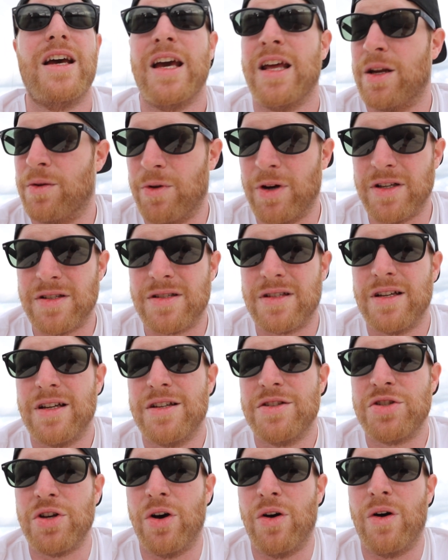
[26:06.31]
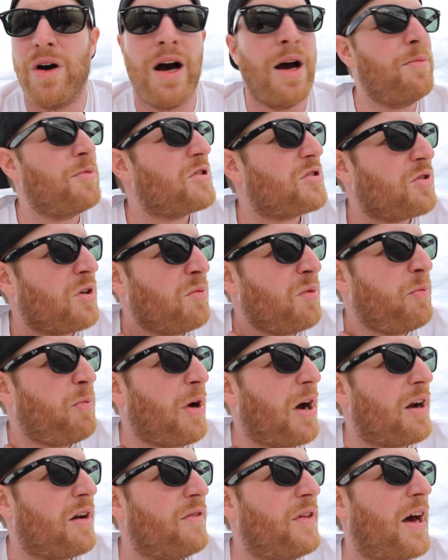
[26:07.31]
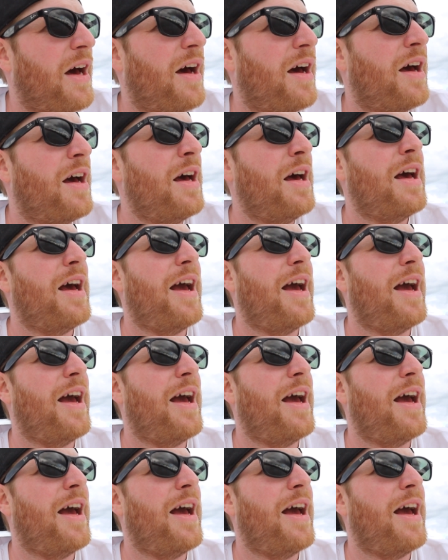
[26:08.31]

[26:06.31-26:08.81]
anyways so i'm extremely proud of that